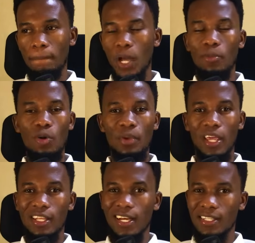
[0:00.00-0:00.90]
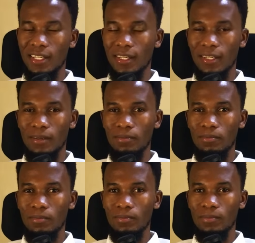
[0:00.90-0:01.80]
I'm hoping he doesn't.
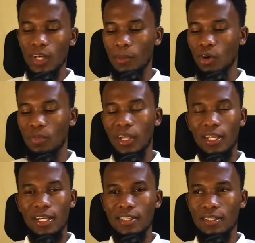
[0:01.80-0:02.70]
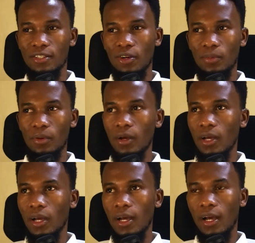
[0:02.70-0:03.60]
I'm hoping he doesn't stop
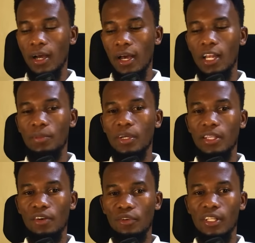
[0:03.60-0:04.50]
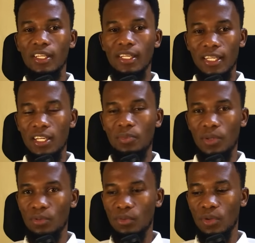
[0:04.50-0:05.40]
uh, helping the real needy
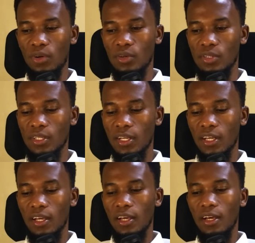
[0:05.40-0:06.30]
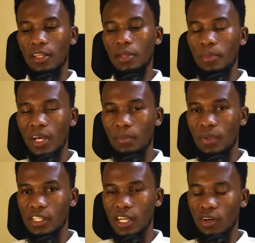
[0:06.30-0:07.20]
people, because the bigger
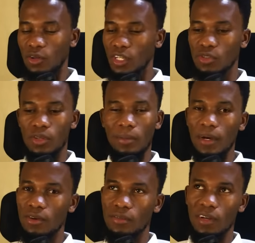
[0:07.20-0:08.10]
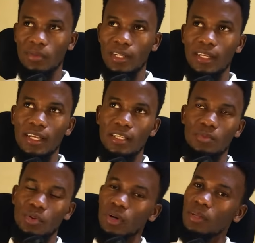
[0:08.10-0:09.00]
picture, according to the Maro's family, it's
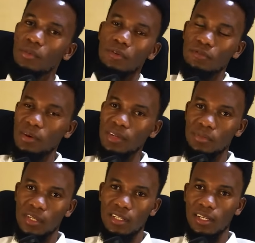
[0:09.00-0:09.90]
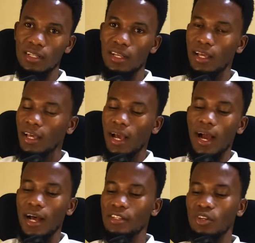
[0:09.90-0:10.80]
purely family business.
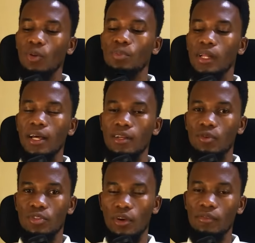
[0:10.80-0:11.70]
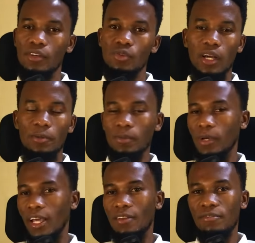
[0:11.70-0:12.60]
Has no plan whatsoever to help
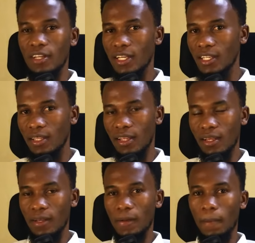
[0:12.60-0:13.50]
any villager there.